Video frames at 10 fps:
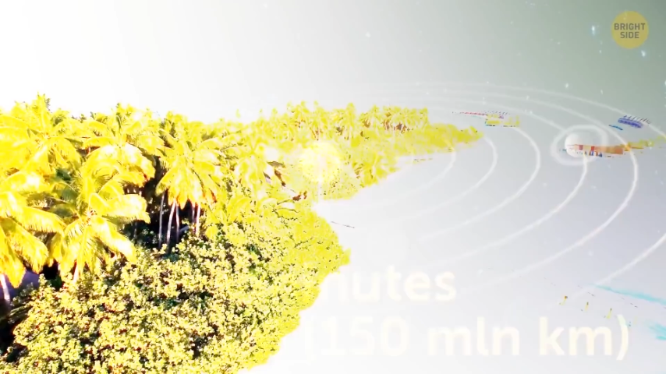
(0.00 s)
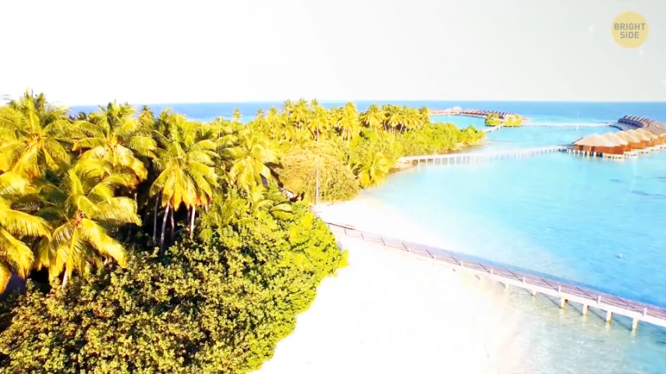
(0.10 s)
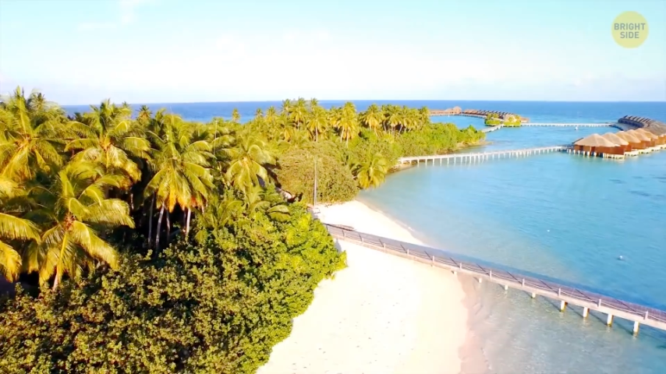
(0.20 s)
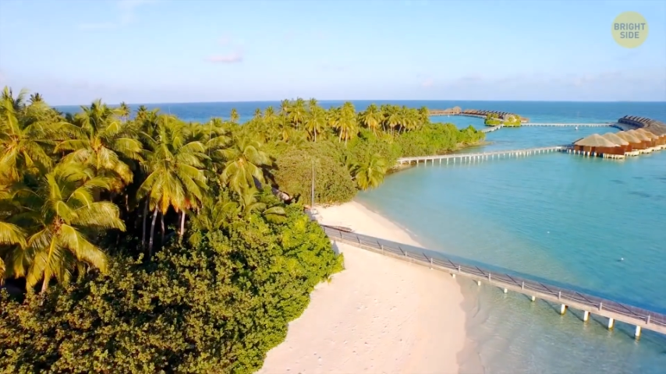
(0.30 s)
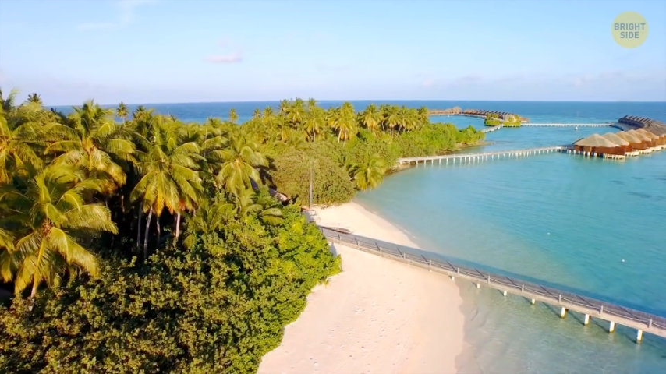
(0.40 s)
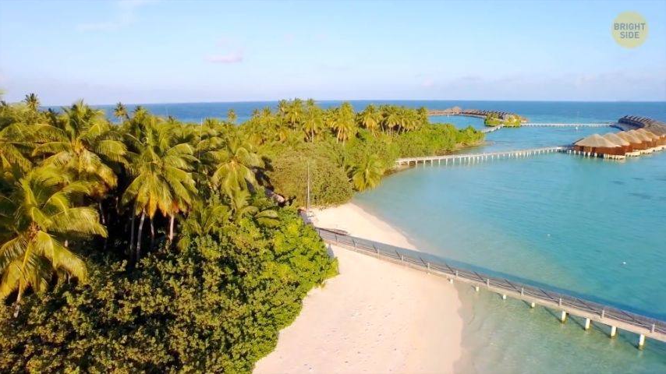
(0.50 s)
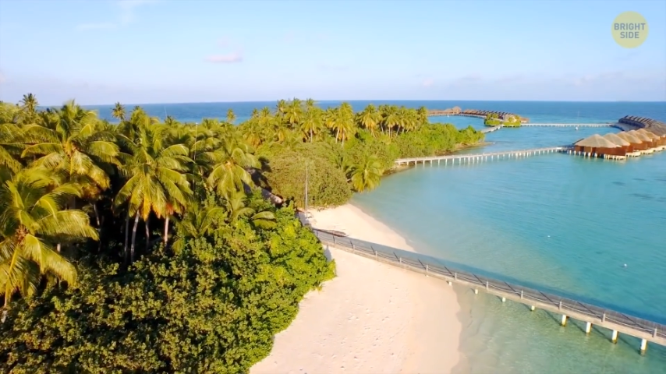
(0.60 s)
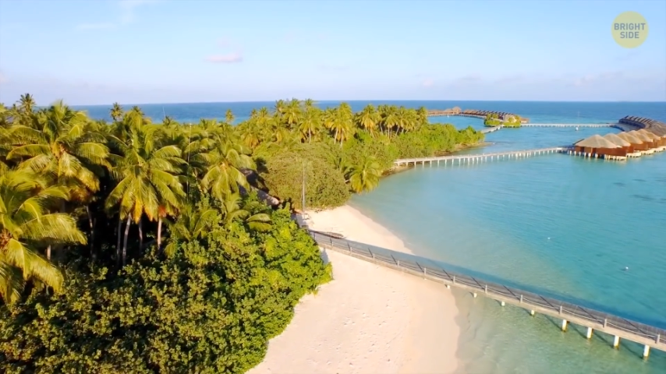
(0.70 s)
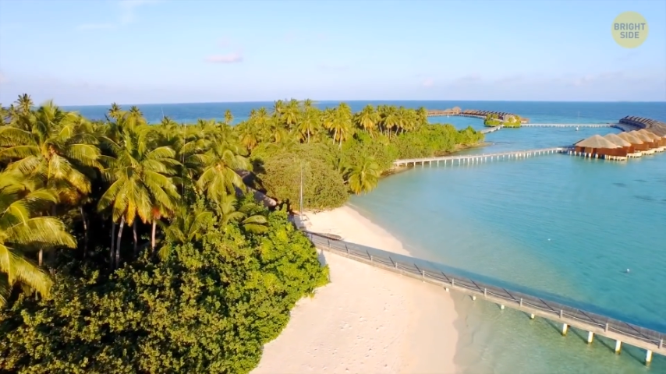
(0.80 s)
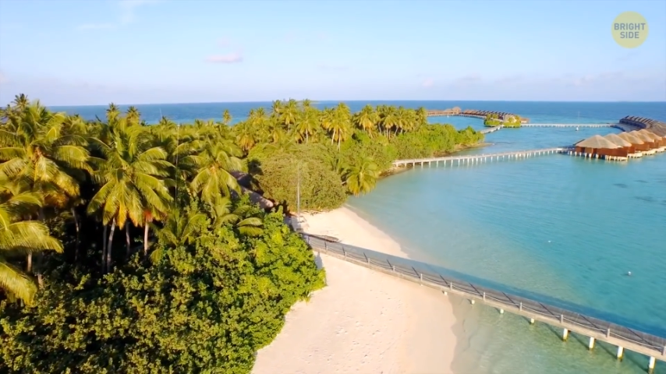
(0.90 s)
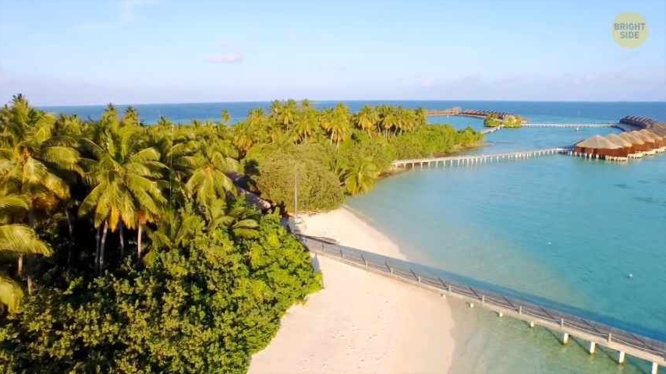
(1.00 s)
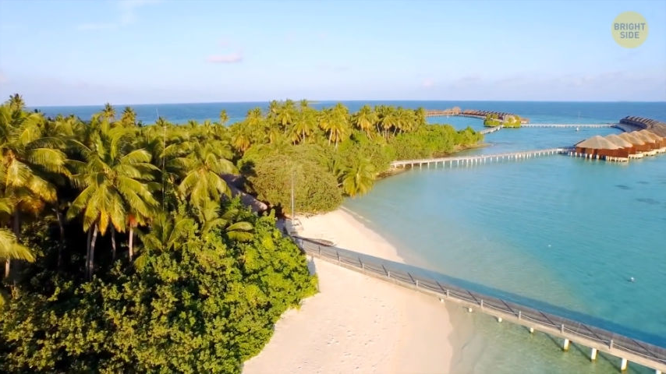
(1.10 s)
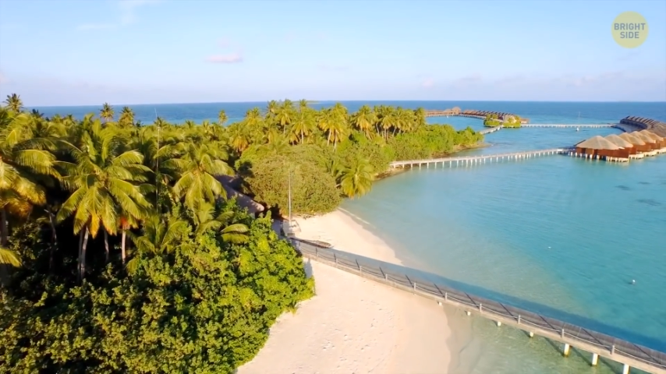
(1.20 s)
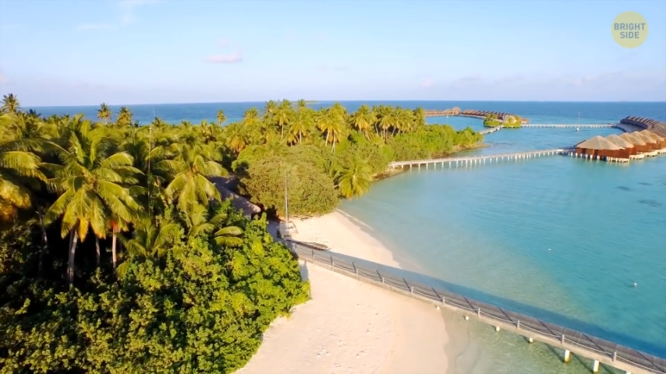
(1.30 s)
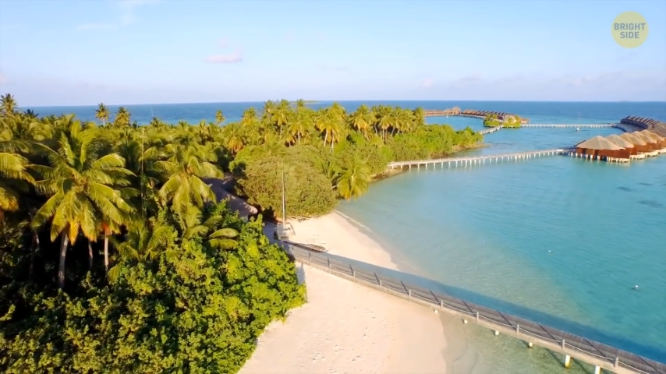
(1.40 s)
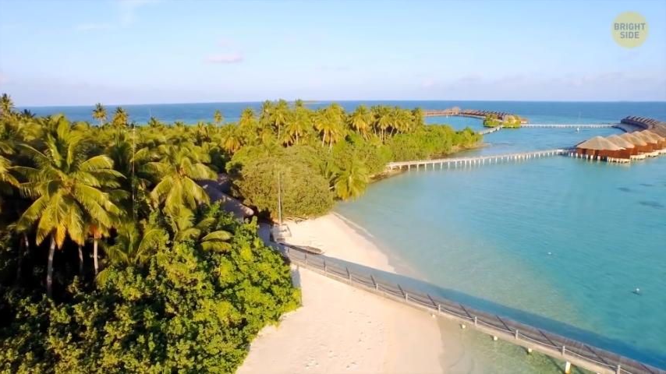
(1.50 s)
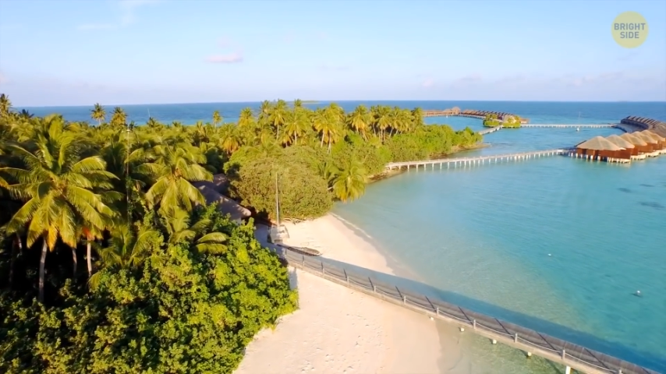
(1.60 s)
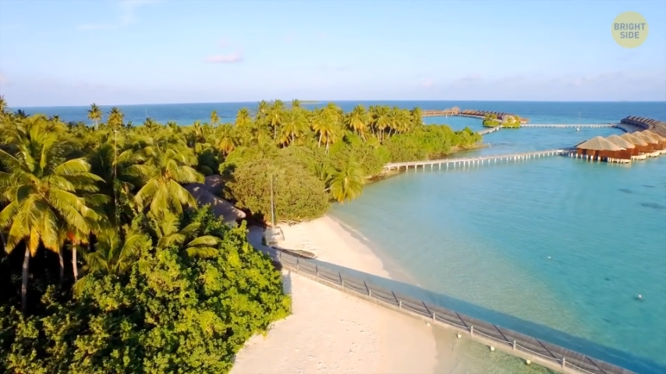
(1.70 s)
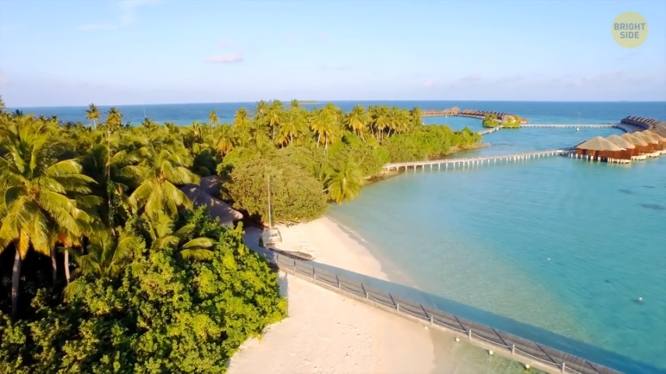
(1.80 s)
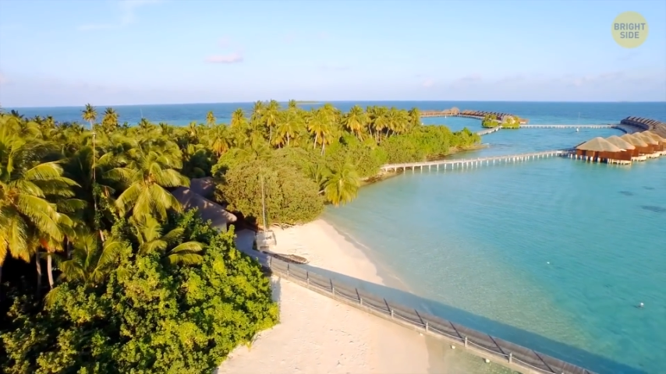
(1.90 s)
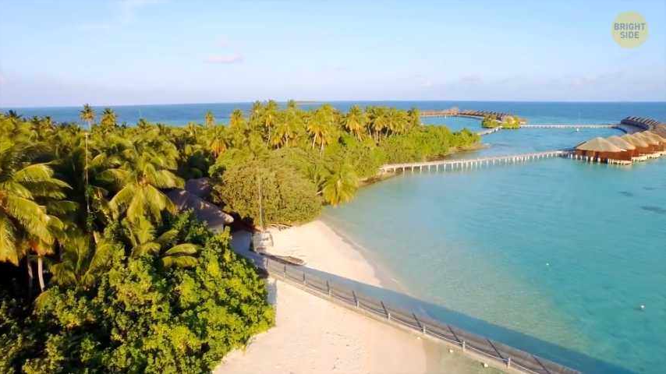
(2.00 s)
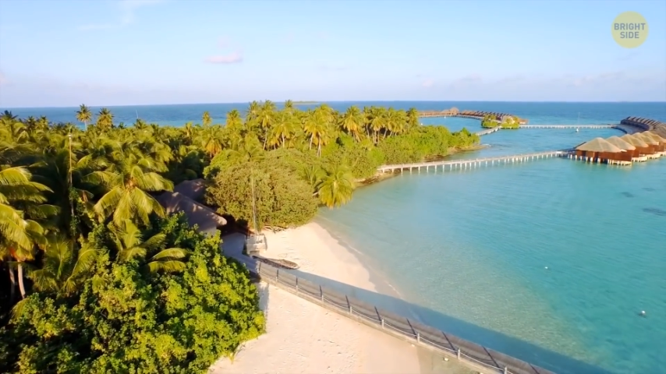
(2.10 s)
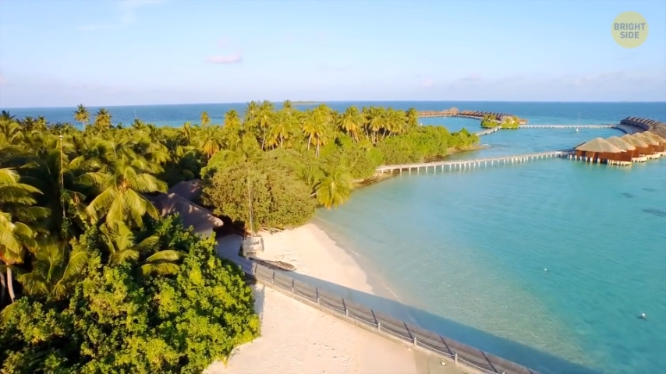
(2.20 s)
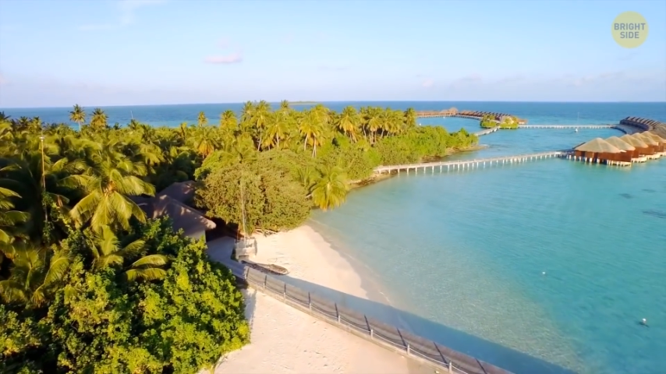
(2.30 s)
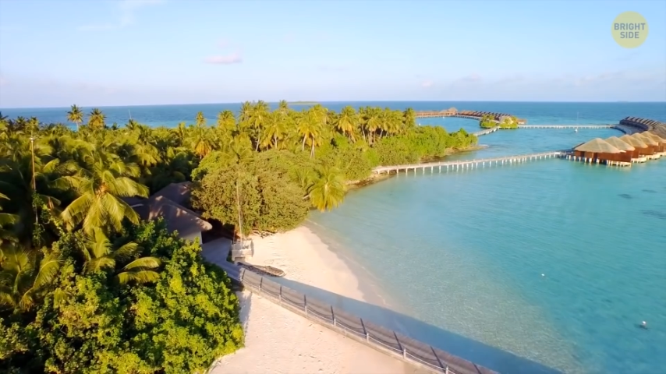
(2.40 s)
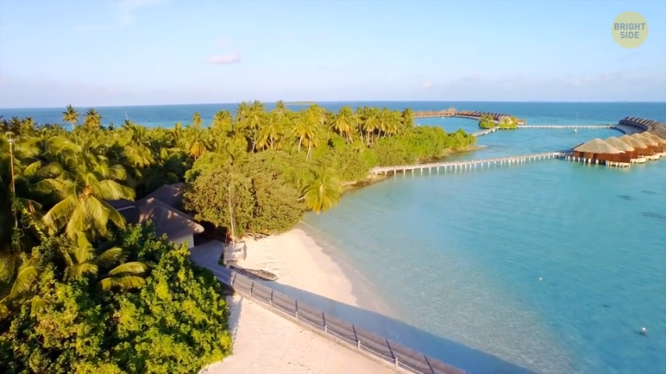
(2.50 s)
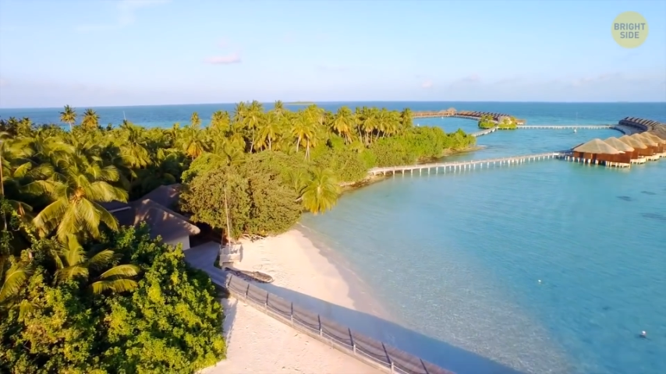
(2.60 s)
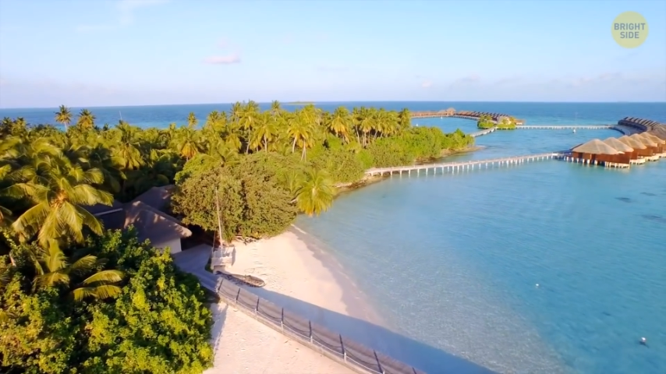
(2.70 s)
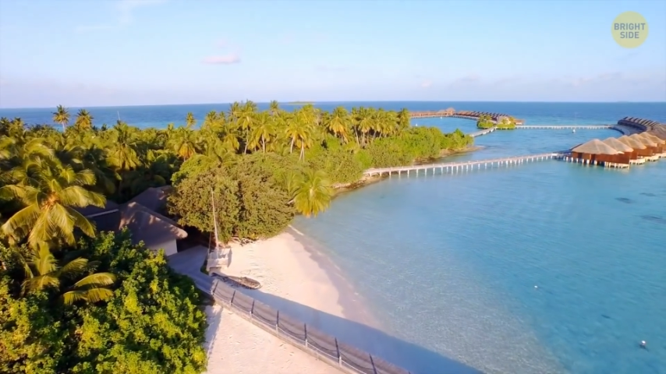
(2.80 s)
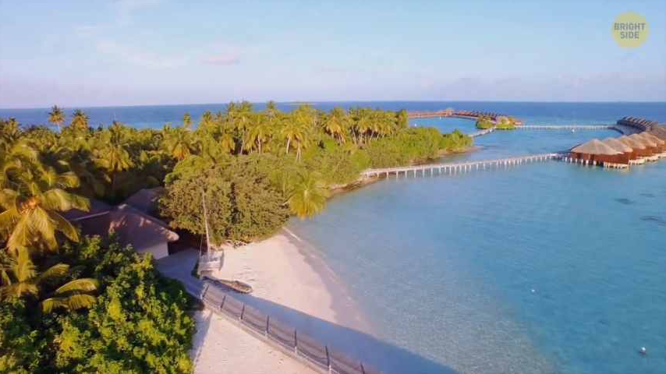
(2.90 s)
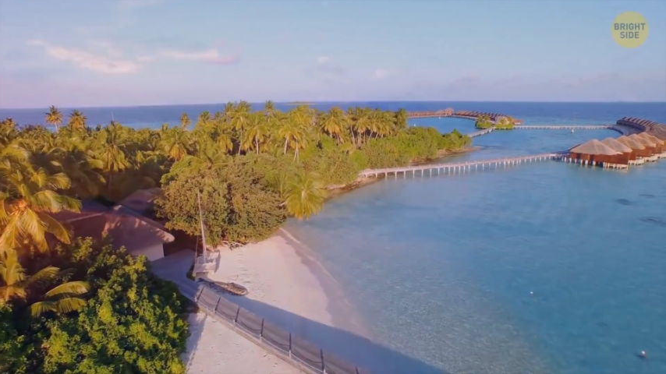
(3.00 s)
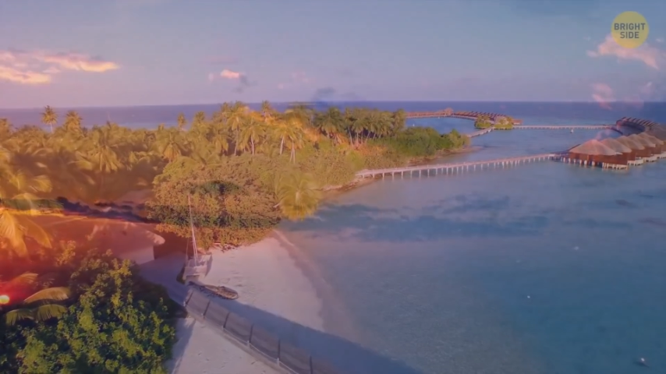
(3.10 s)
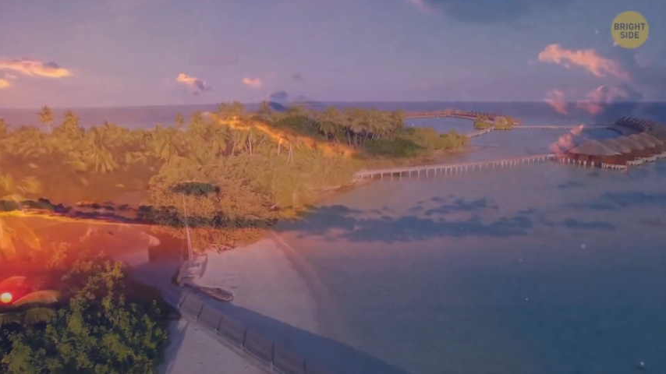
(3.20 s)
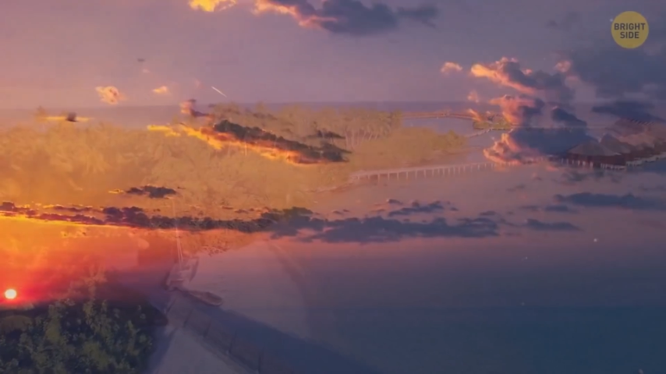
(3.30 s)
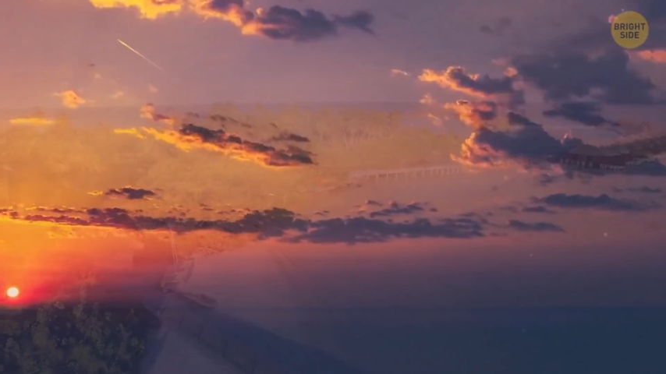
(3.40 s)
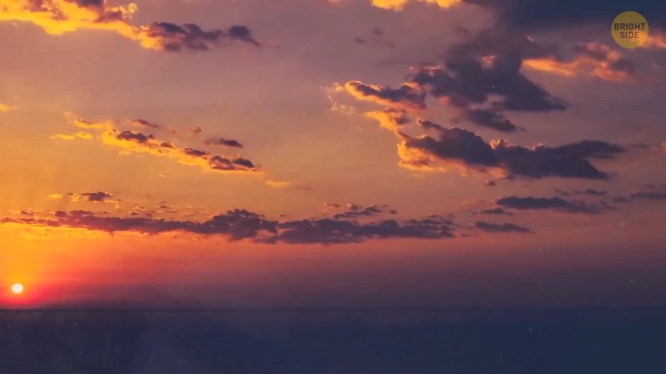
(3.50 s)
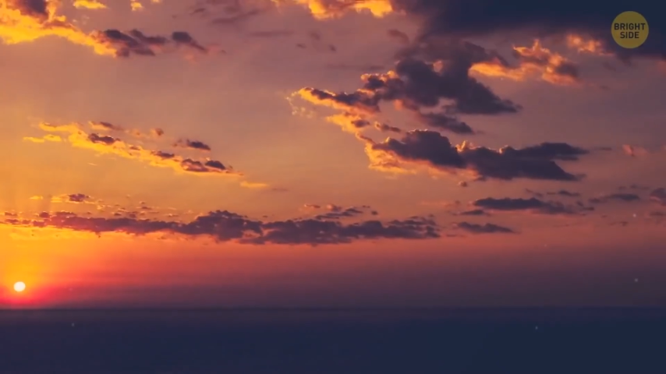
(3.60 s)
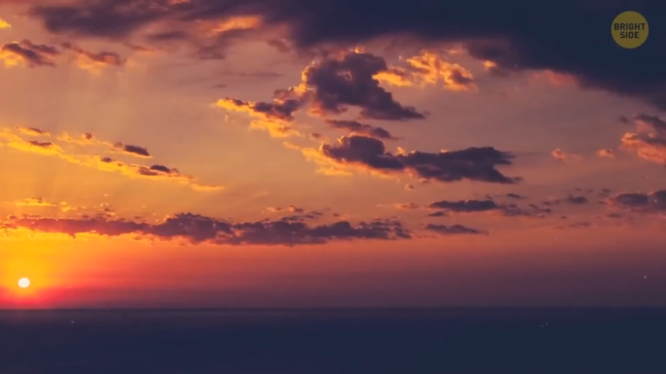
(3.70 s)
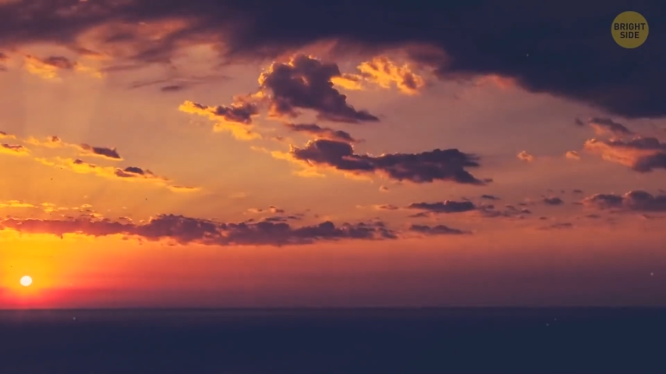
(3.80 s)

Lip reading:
[unreadable: no face in view]